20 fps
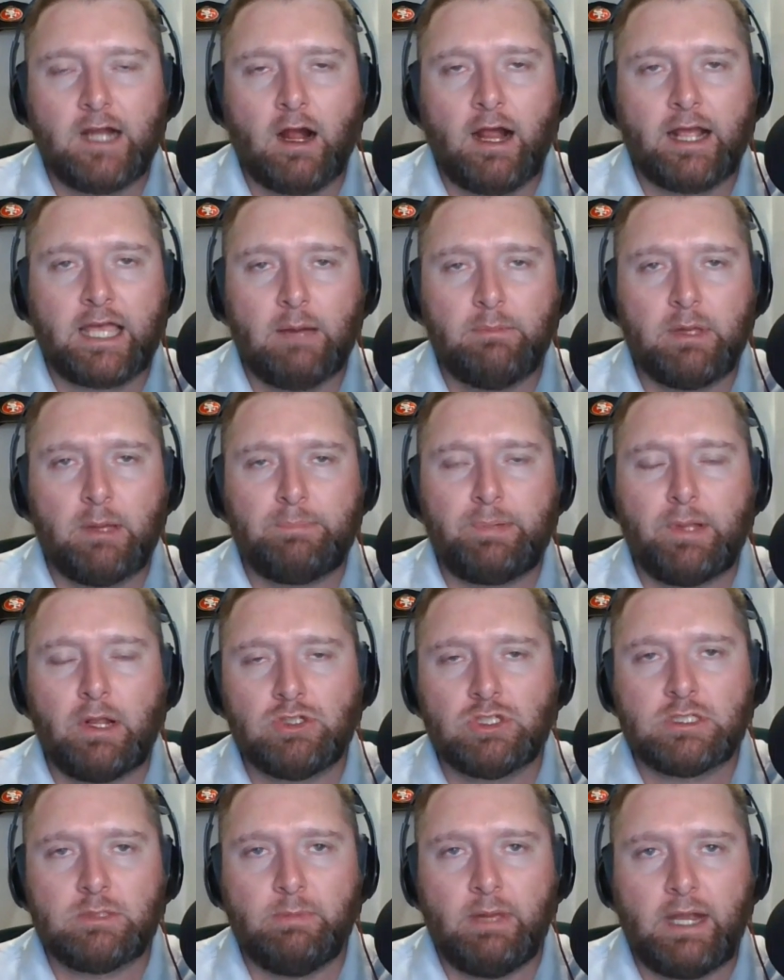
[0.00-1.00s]
All right, coming up here
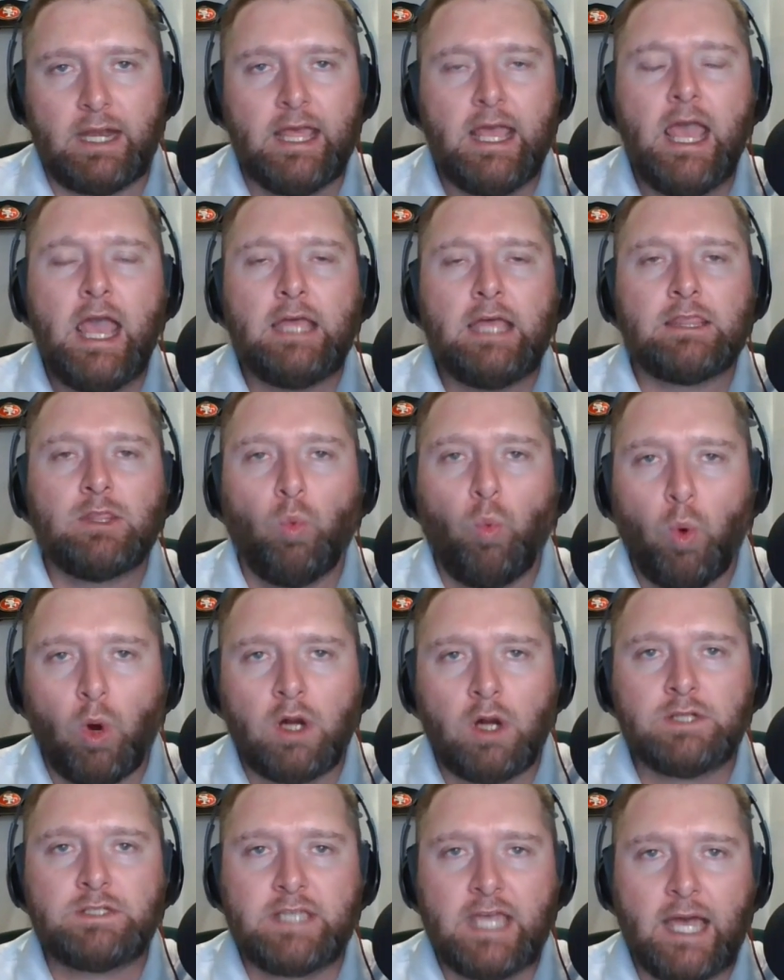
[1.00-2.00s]
in just a minute, the
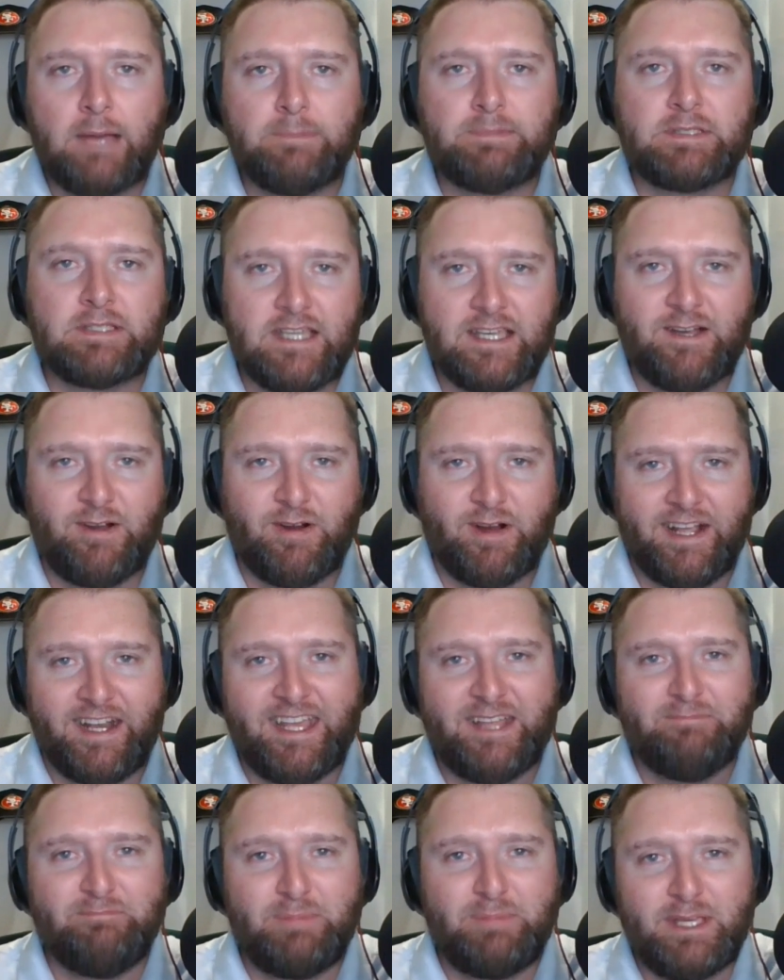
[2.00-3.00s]
worst kept secret
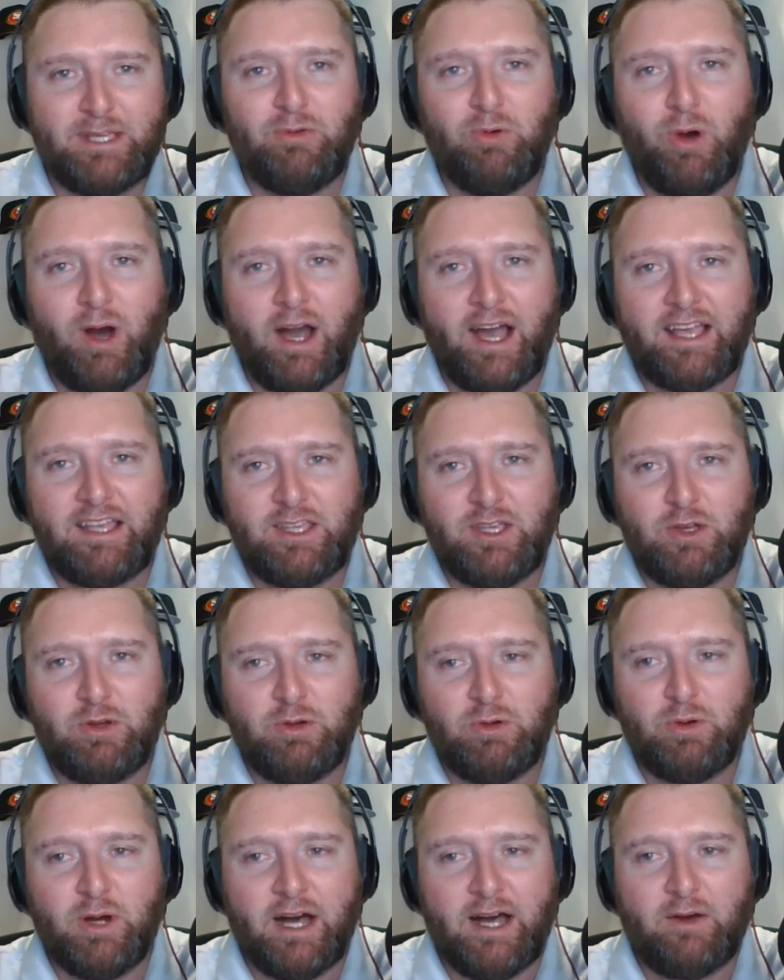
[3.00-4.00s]
in
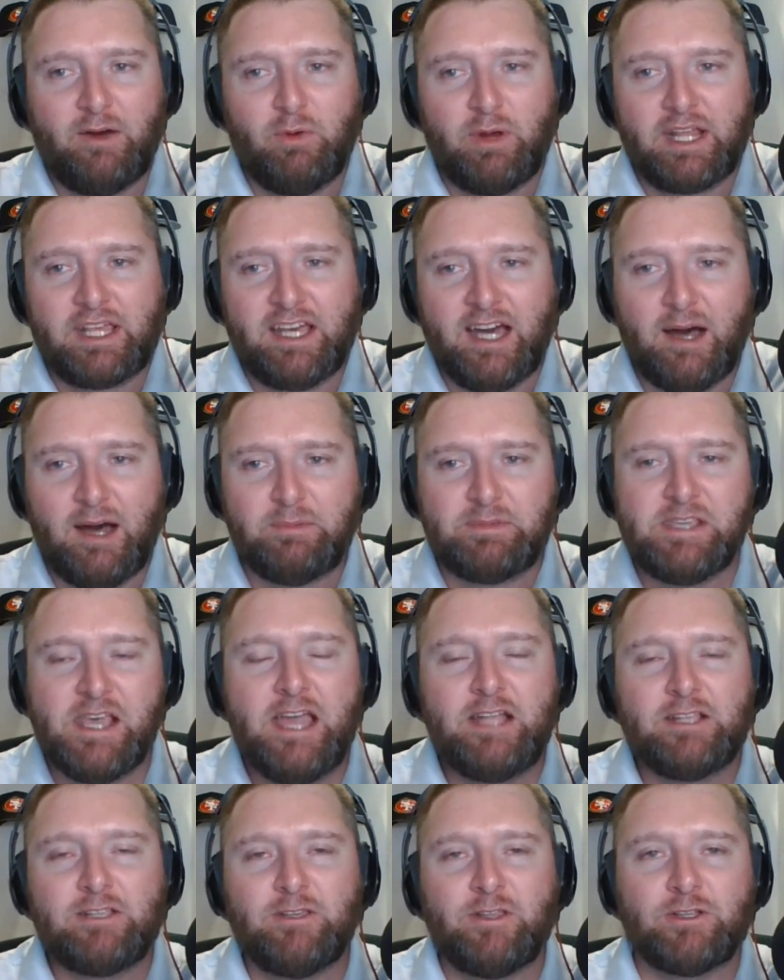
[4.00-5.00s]
BYU uh, when it comes
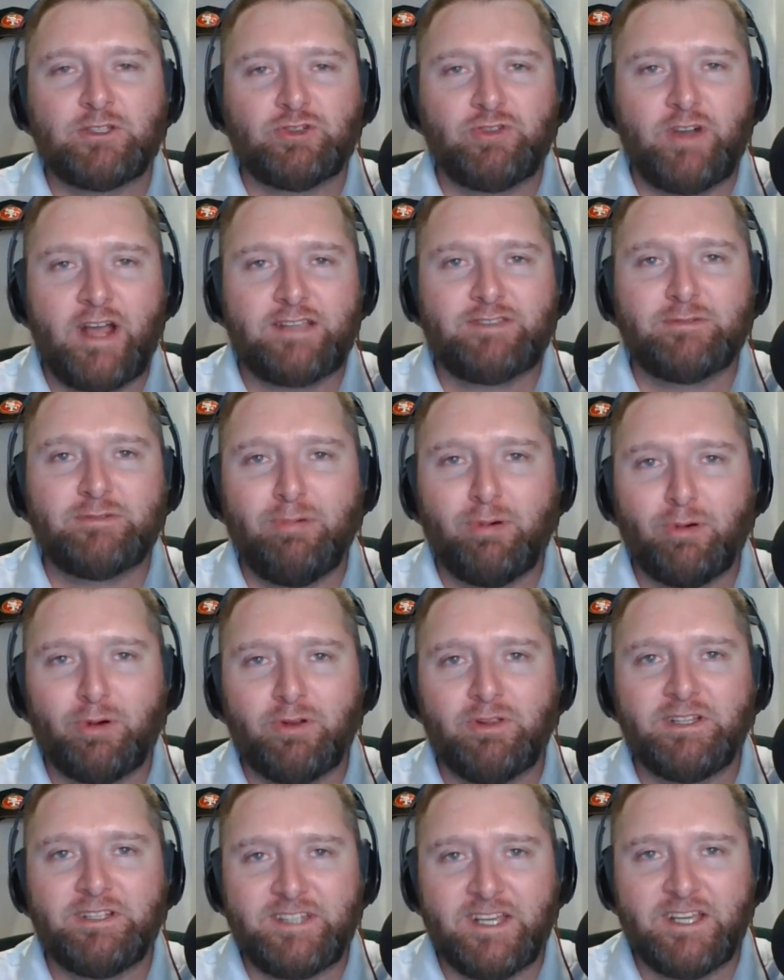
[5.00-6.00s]
to their transfer
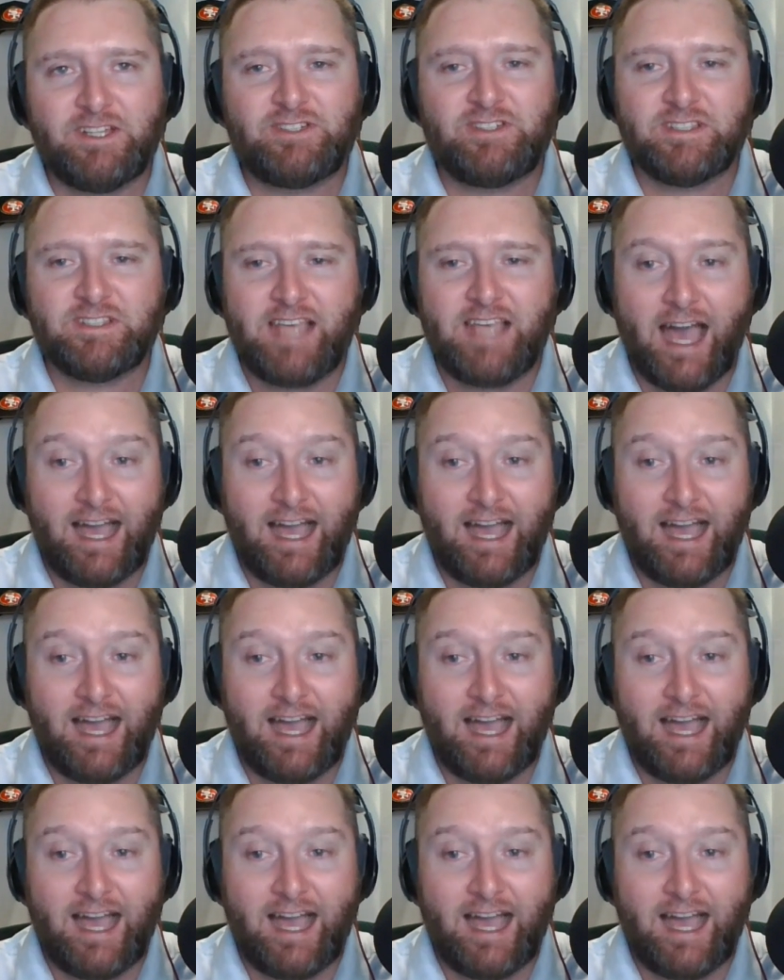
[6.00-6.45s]
portal additions.